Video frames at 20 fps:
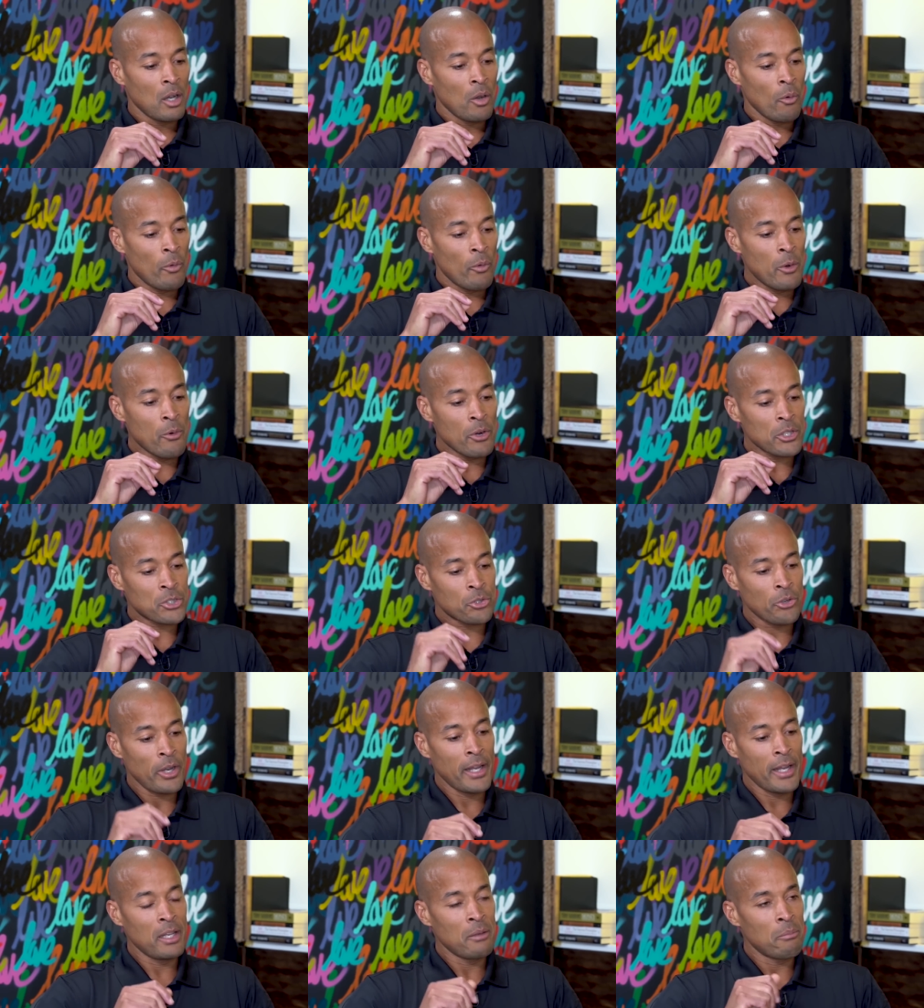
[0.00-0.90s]
We were
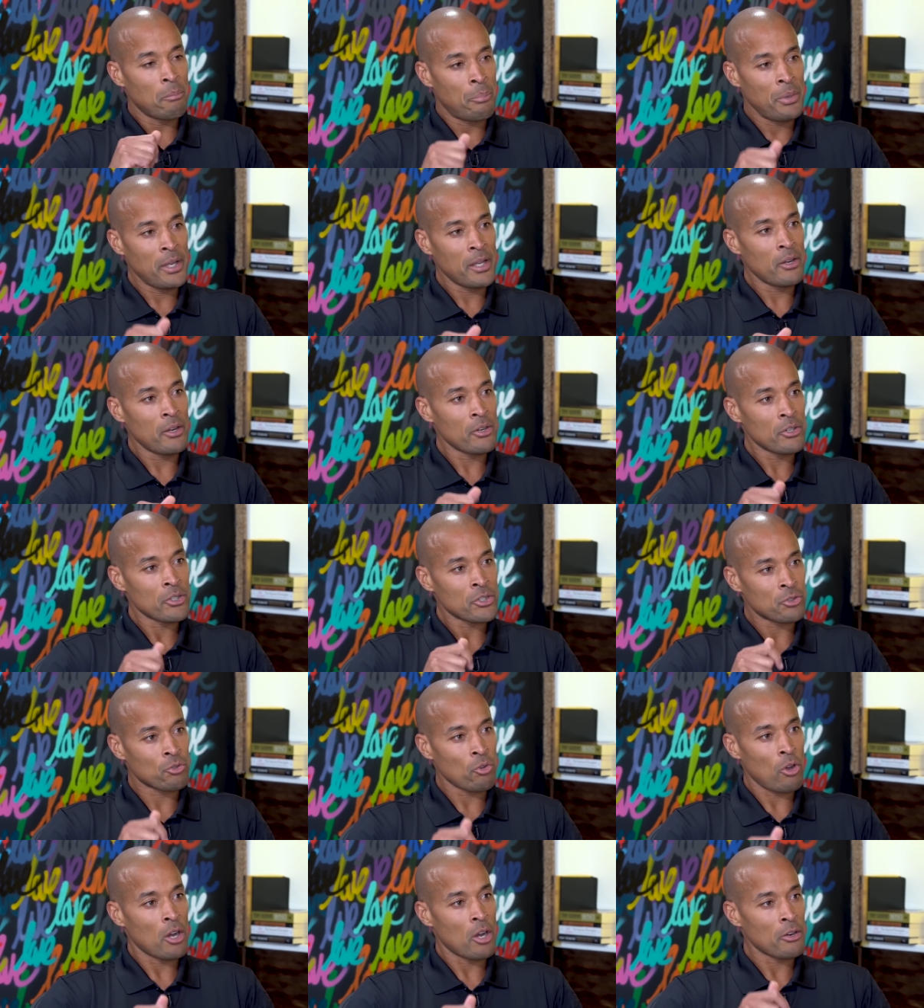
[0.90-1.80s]
training bigger,
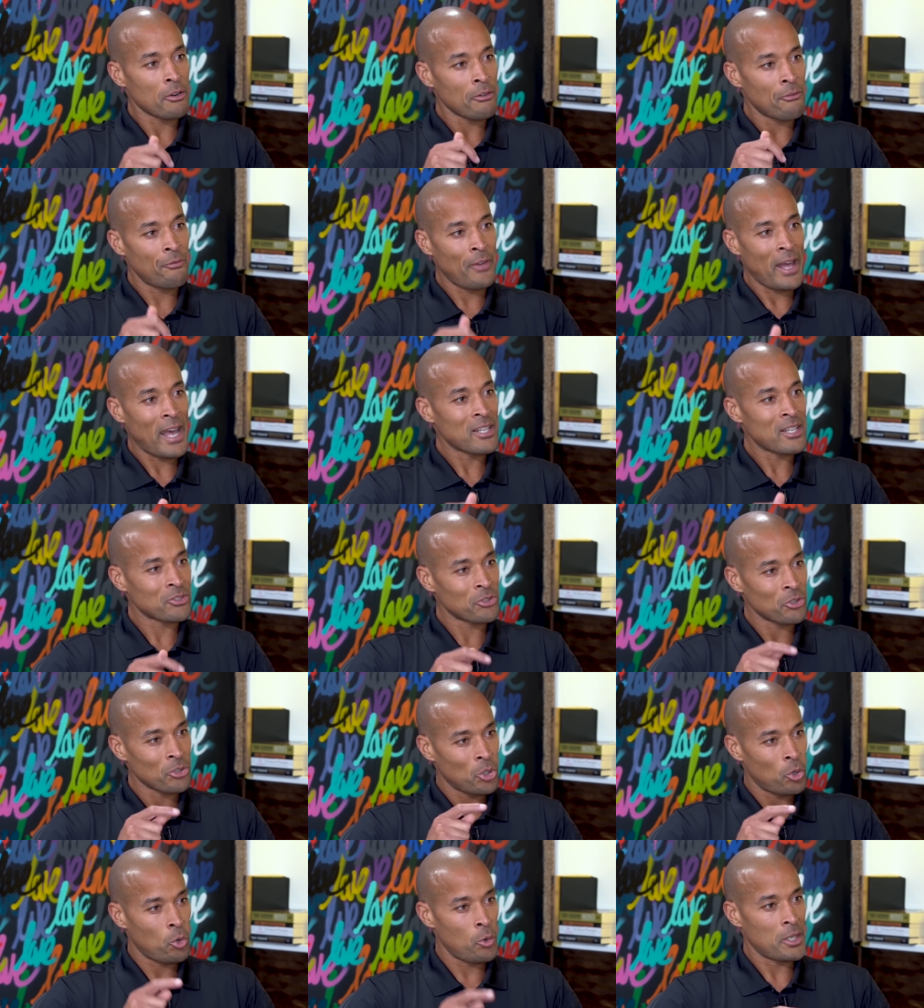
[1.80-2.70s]
stronger,
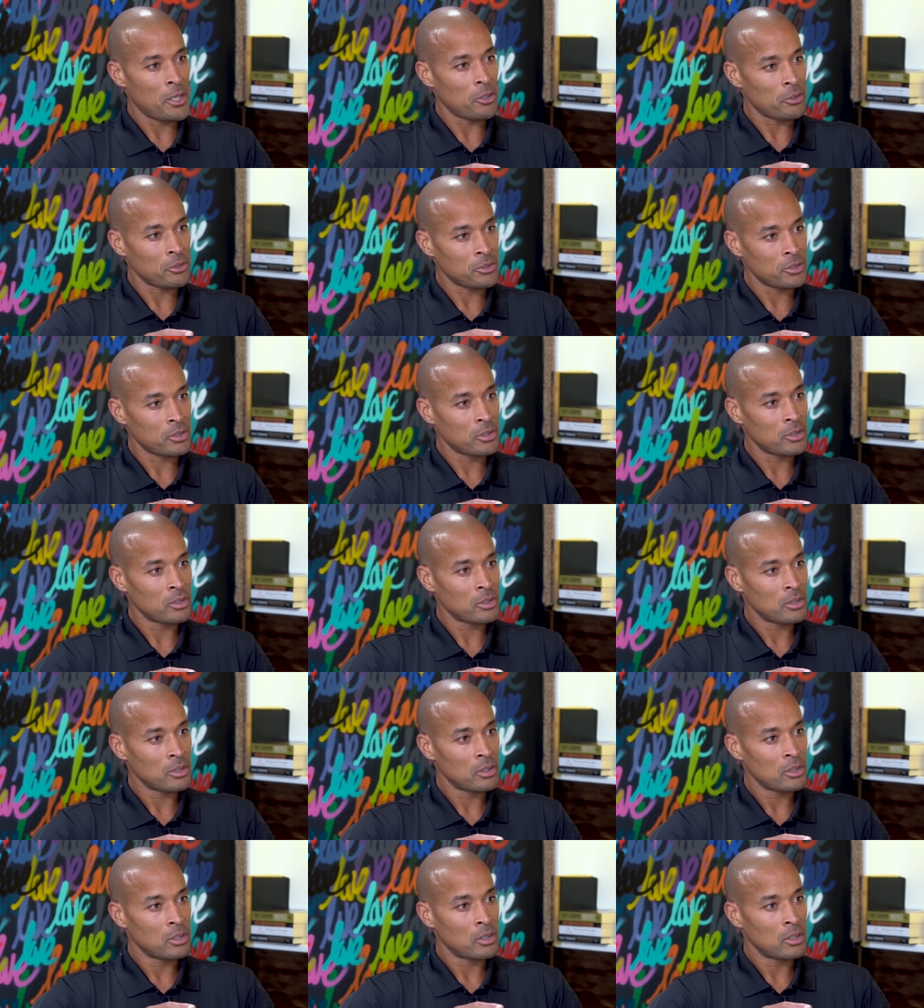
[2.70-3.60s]
faster quitters.
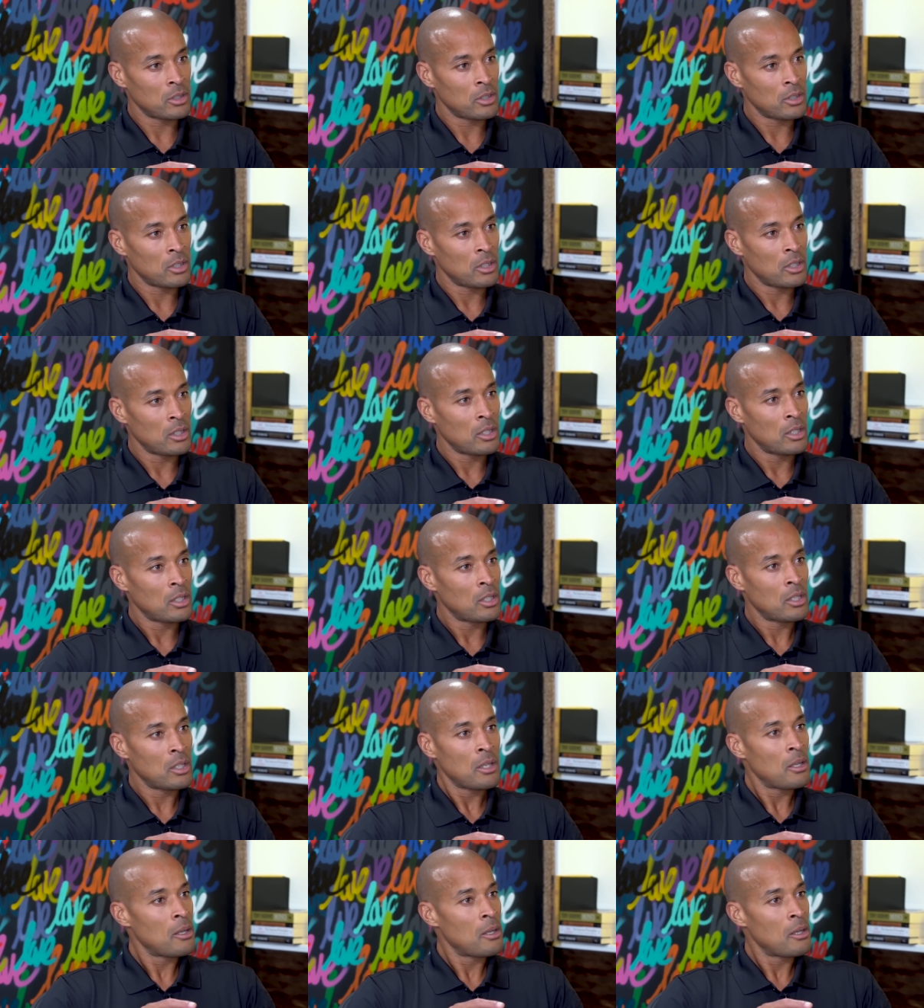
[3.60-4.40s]
Hmm.